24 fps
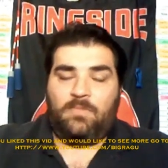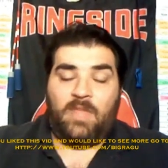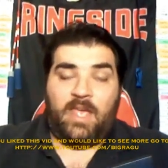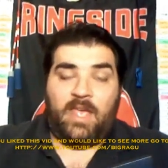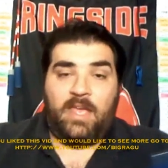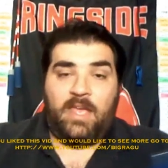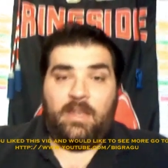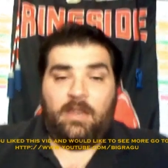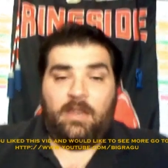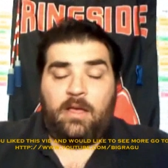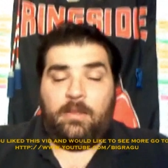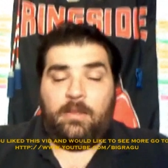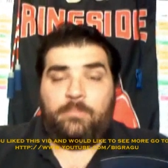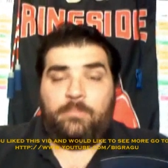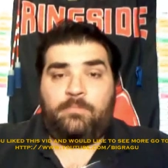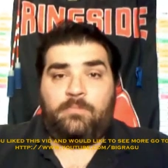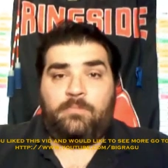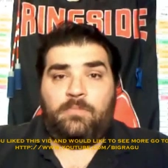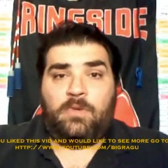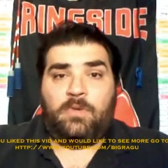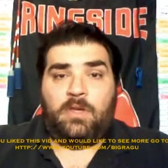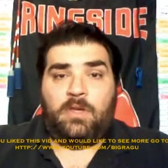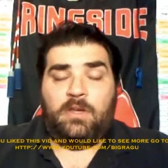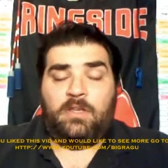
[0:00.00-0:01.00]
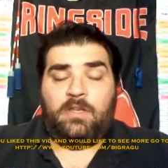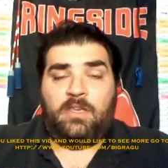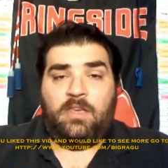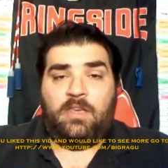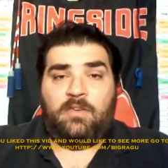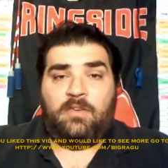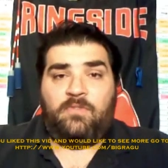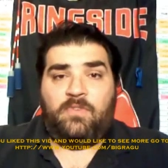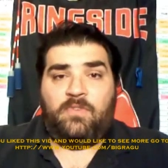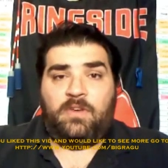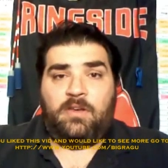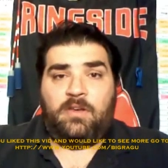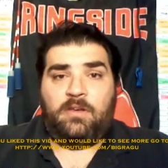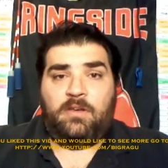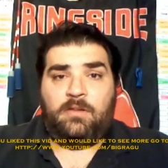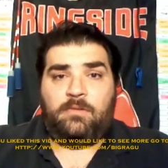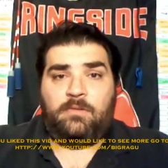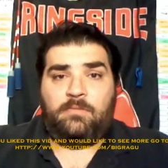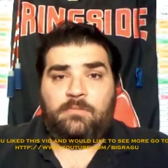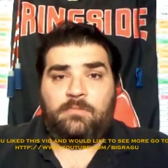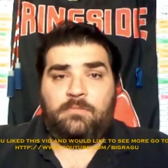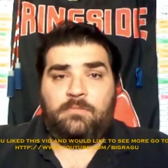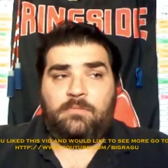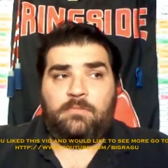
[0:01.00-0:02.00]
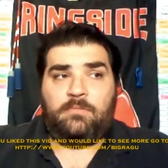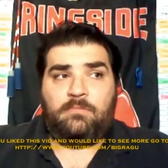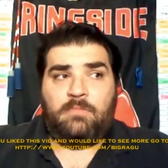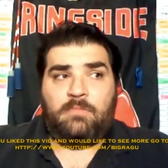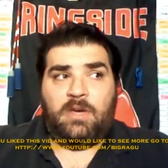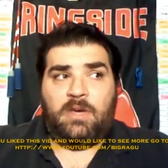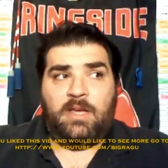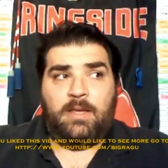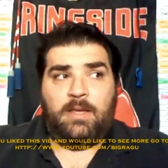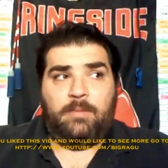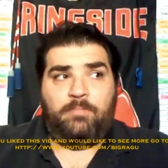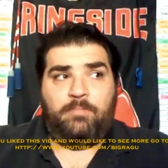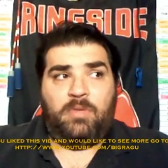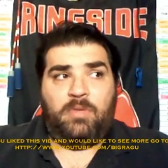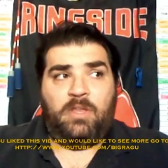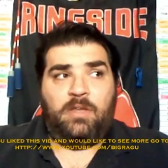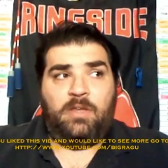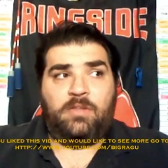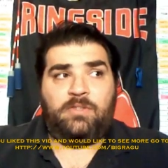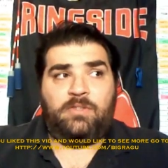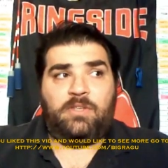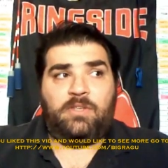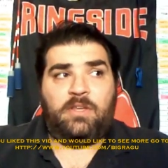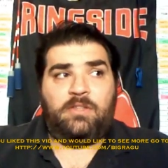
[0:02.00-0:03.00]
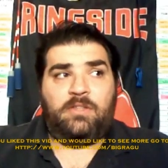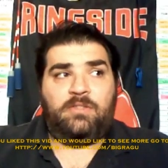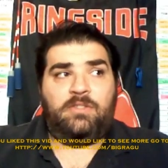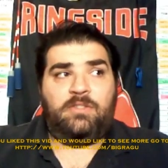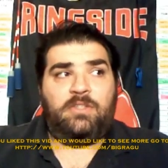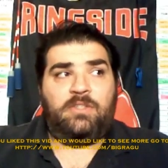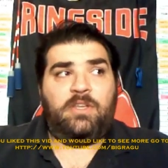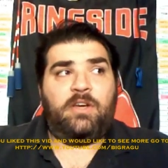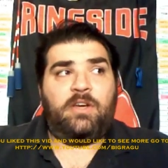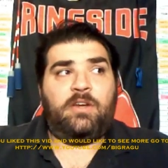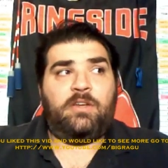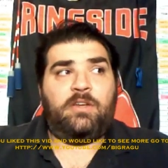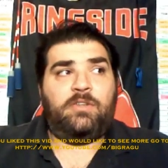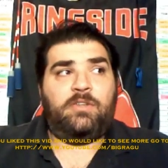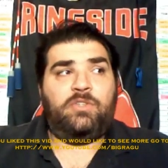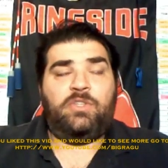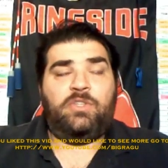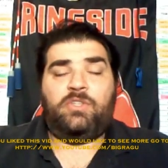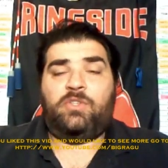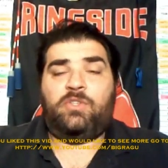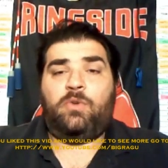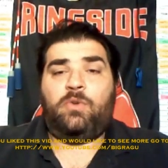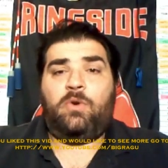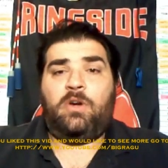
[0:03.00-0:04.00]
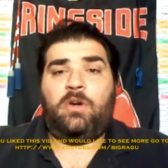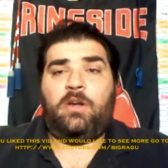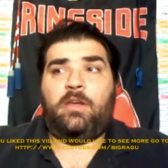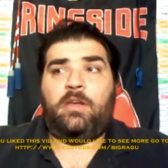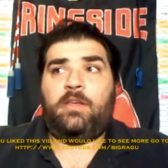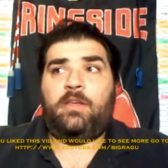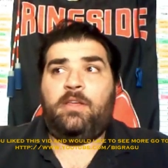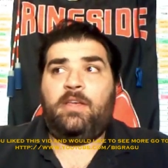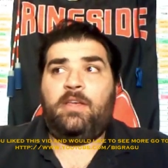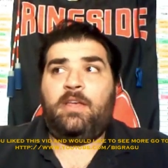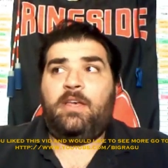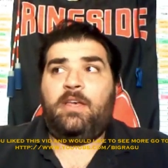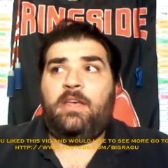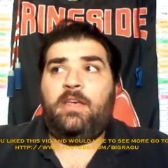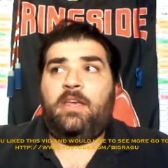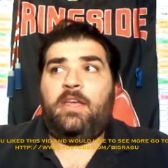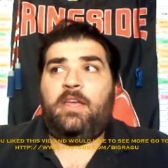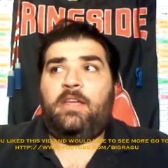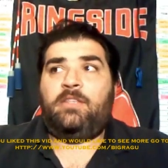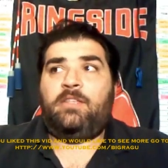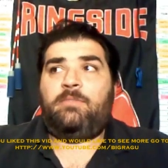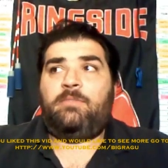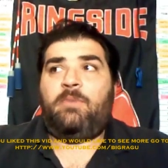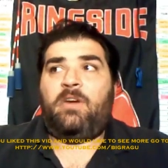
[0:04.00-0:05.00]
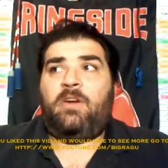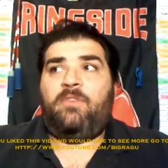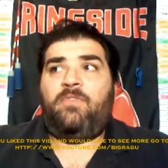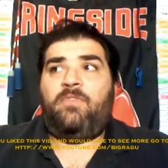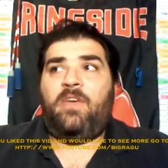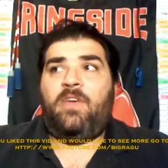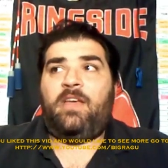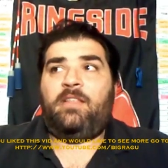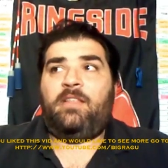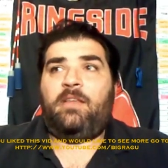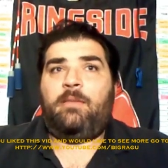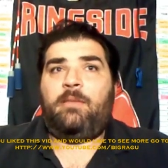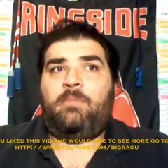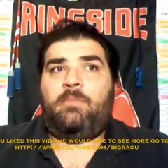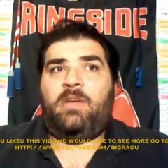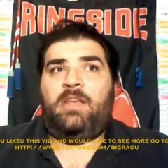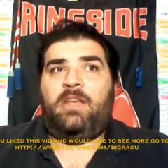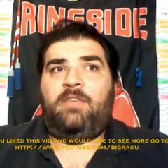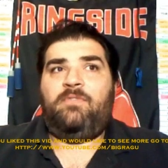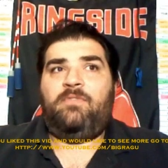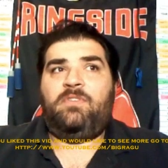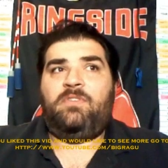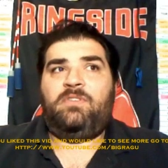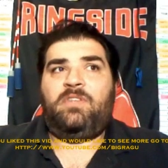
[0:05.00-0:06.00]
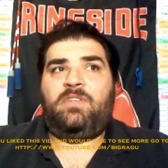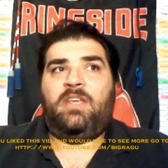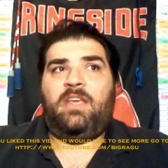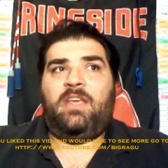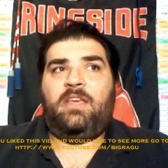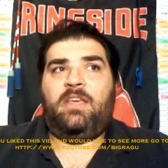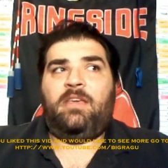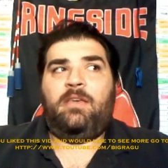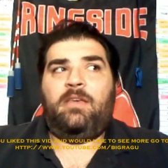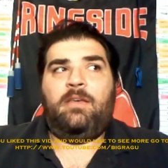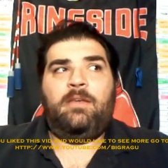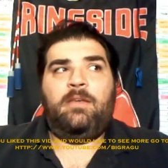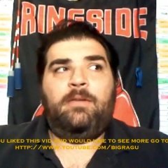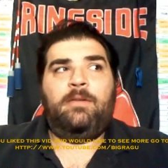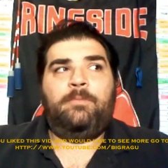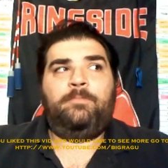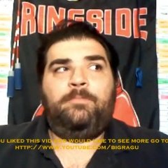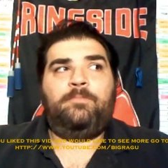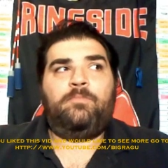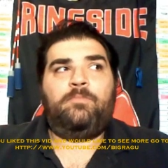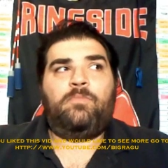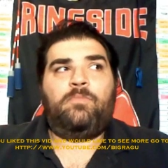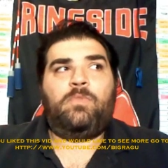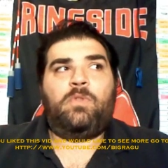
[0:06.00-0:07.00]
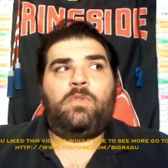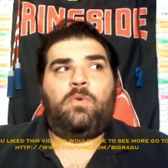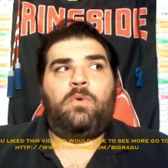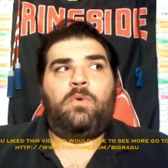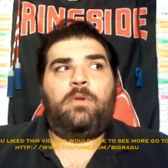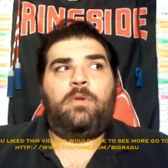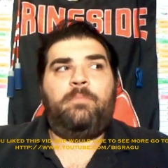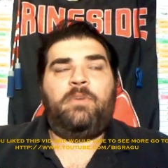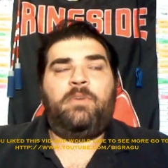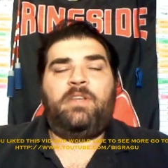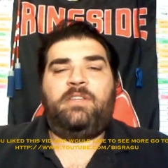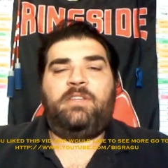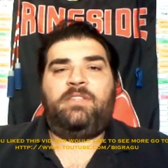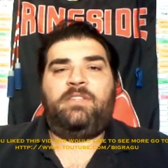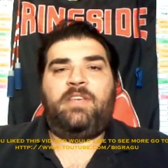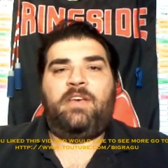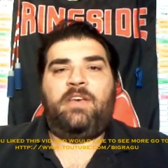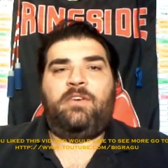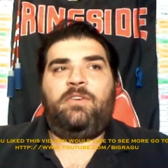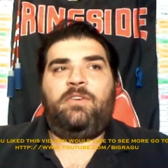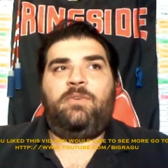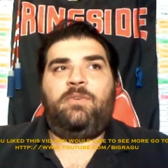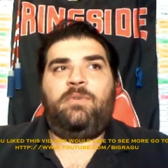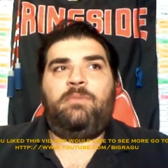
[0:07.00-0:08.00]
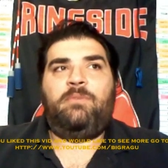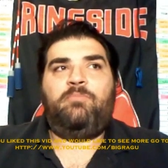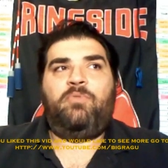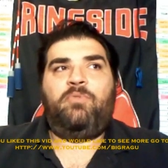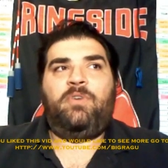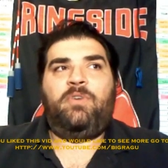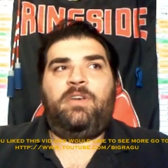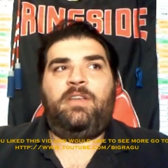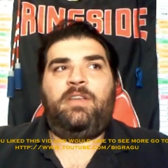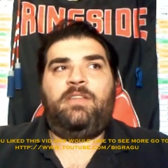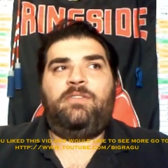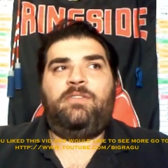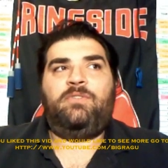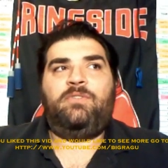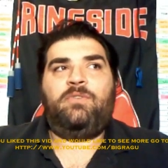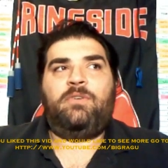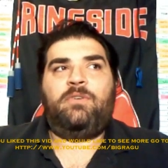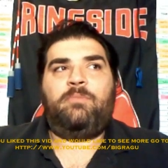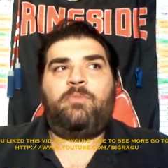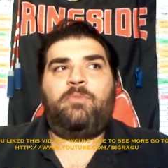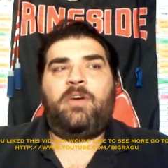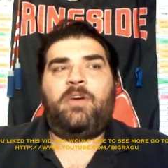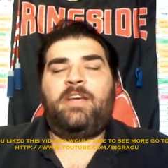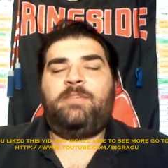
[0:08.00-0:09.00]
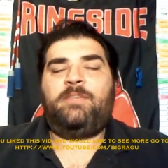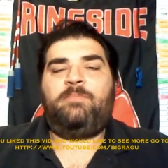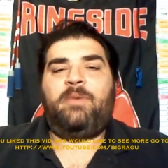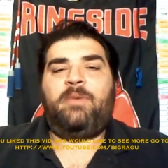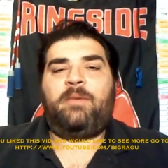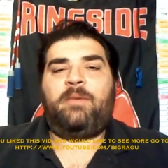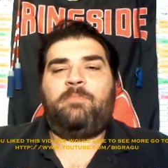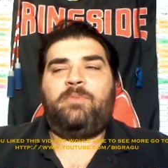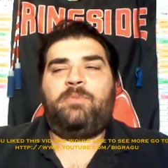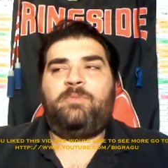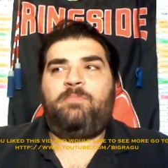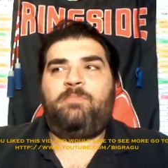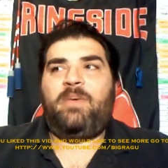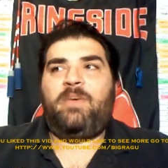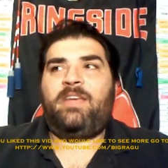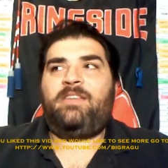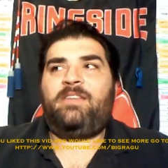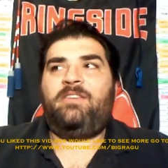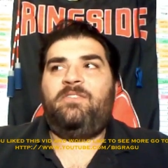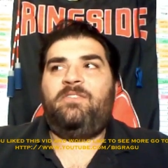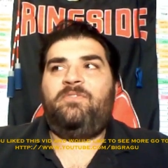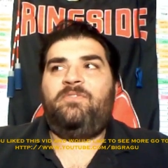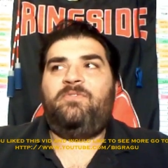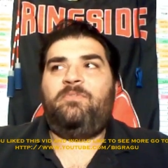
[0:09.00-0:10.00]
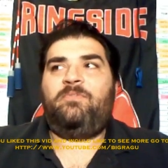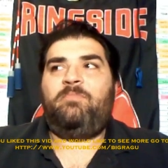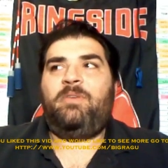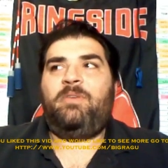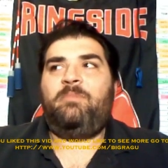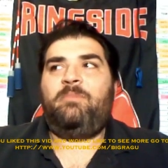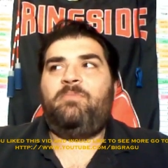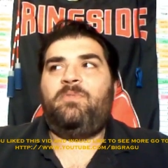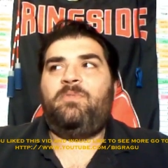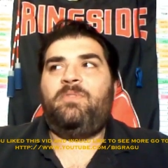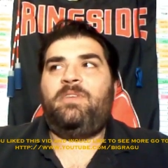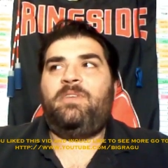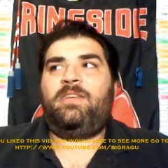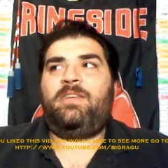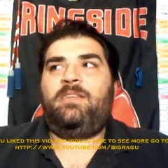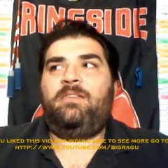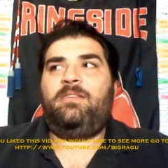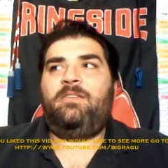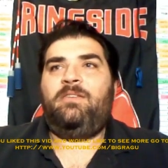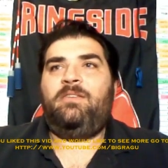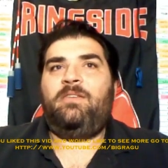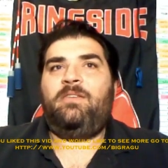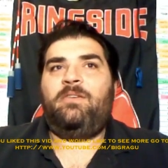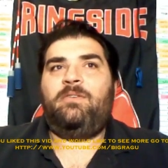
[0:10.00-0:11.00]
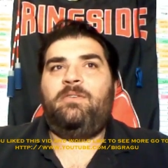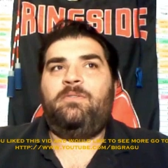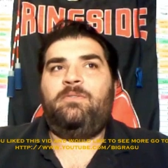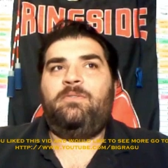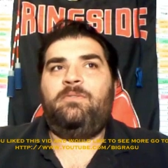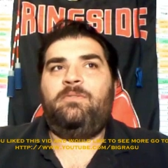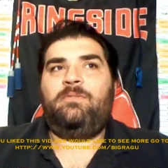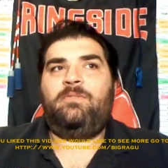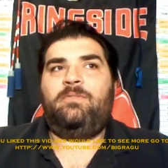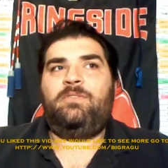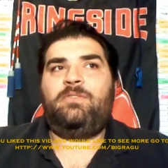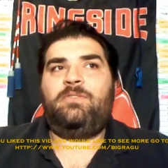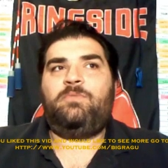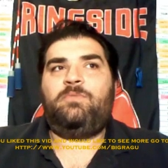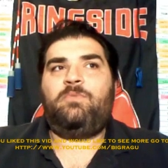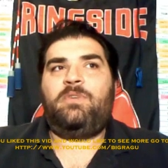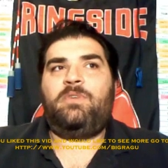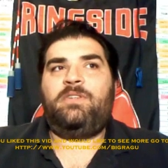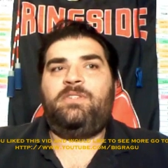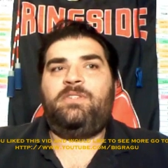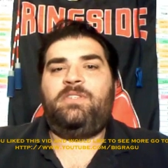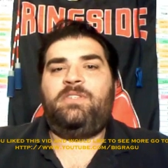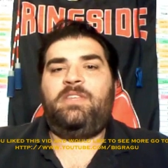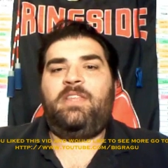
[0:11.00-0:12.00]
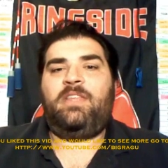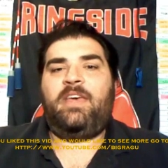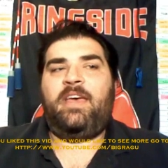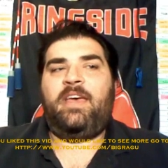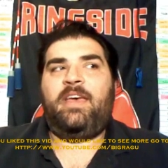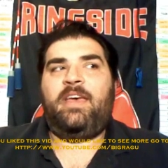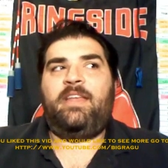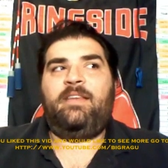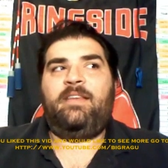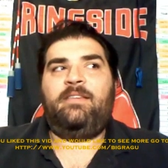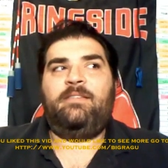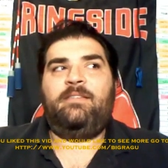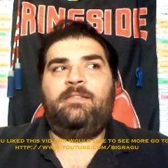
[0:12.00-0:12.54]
And I'm going to give uh, my opinions on Derek Chisora. As a matter of fact, I might even take what I'm going to tell you and put it into a prospect perspective for people that, you know, just want to see that.